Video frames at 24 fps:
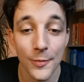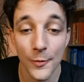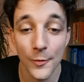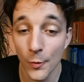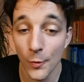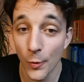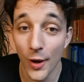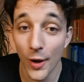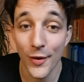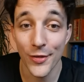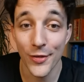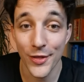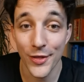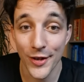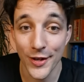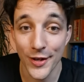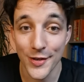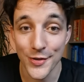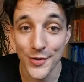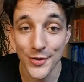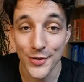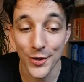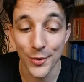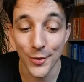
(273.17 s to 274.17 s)
Well, thank
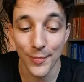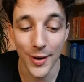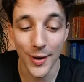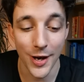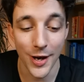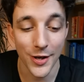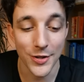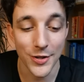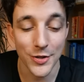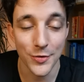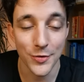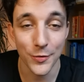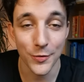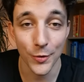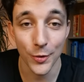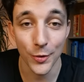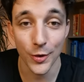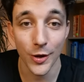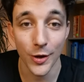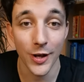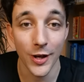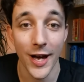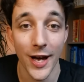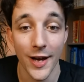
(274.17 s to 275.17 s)
you so much
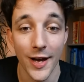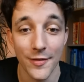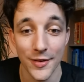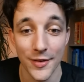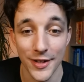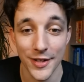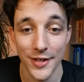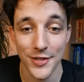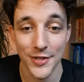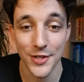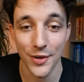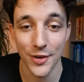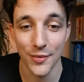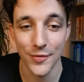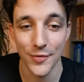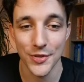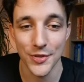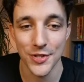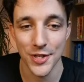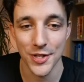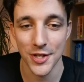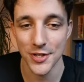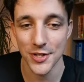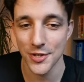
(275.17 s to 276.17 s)
for having this
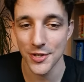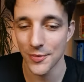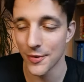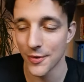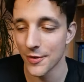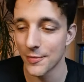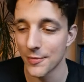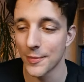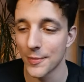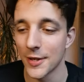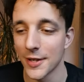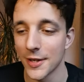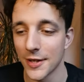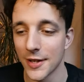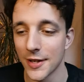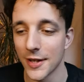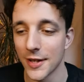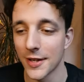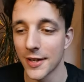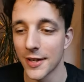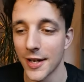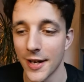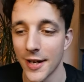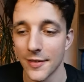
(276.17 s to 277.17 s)
conversation with me
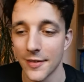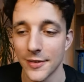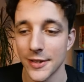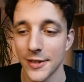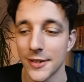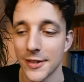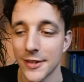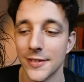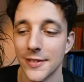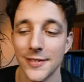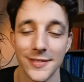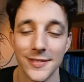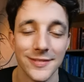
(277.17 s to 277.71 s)
again, Kevin.